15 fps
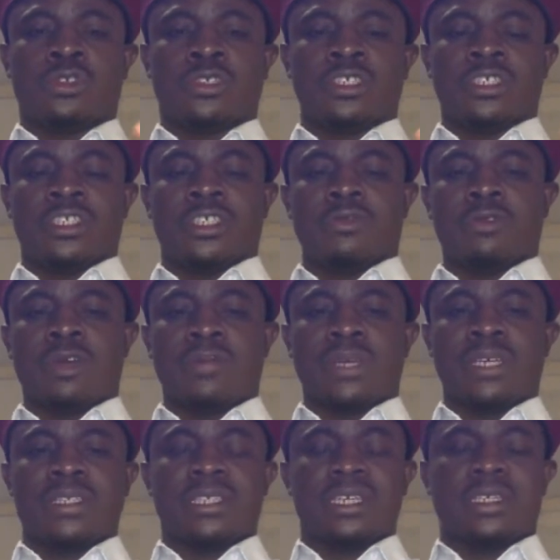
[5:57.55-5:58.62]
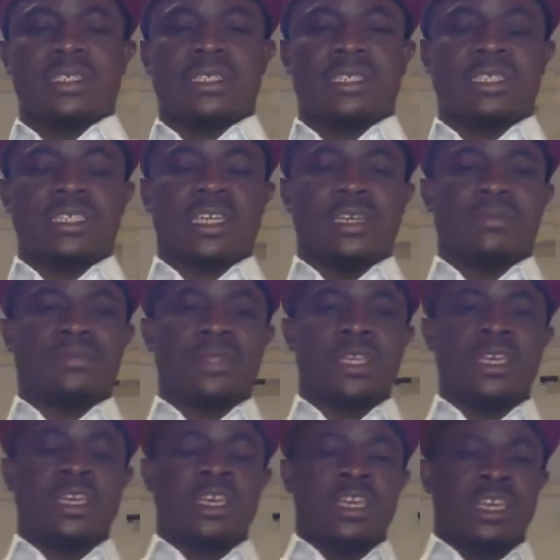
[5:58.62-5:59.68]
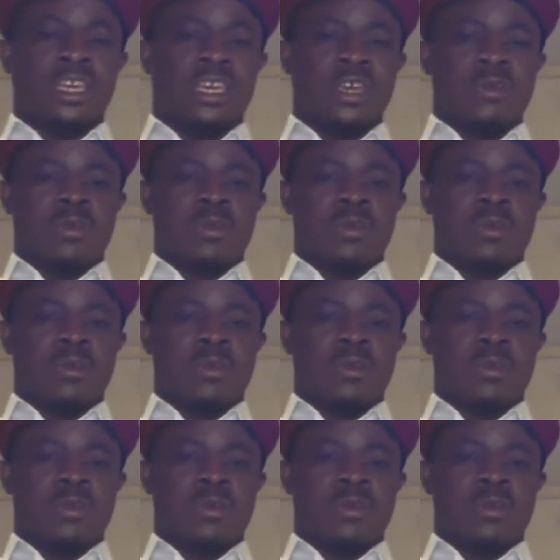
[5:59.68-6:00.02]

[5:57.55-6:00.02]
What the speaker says: Chris Nwabeze Ngige, he